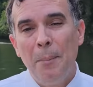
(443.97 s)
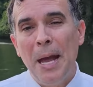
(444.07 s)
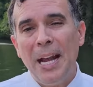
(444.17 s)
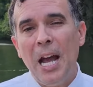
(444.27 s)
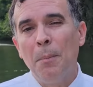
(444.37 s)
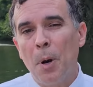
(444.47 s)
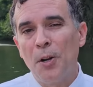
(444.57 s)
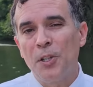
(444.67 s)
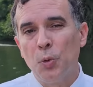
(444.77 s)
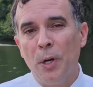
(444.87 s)
Back on
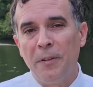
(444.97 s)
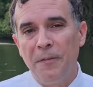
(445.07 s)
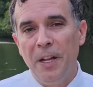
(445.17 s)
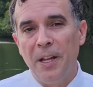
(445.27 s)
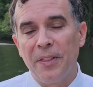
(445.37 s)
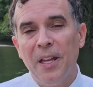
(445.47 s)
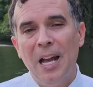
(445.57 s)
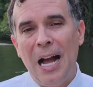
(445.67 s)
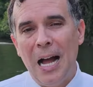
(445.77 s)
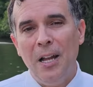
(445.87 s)
March 25th,
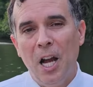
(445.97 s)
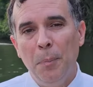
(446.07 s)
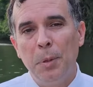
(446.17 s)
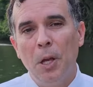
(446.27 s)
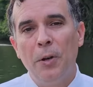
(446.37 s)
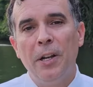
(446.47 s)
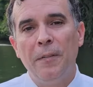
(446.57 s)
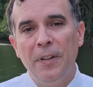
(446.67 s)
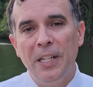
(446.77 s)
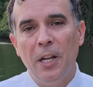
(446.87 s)
I uploaded a
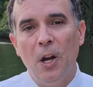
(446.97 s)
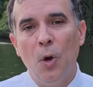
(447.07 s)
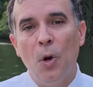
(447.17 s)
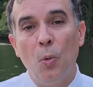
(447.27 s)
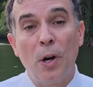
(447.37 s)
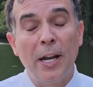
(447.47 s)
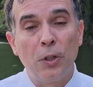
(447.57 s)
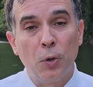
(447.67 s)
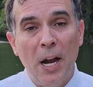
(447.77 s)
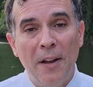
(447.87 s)
video where I
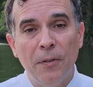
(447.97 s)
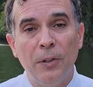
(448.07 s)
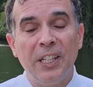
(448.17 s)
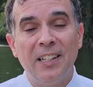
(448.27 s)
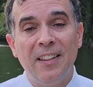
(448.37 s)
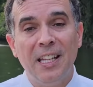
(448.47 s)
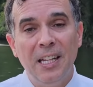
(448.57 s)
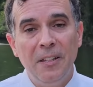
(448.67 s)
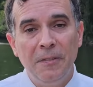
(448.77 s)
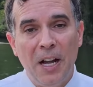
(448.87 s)
traveled to the
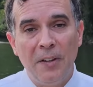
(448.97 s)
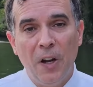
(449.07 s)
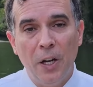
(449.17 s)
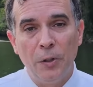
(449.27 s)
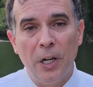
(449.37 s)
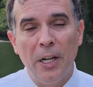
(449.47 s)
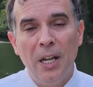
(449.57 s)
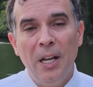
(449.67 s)
Indy 500